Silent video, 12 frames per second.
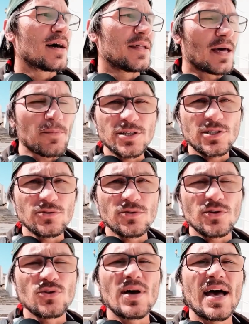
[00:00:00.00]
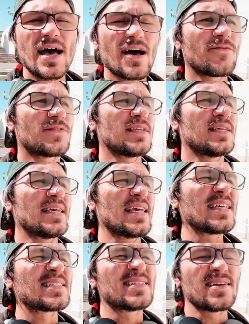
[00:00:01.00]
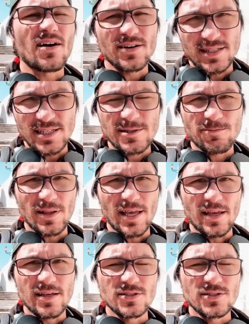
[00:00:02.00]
Number two, you have the XDR display.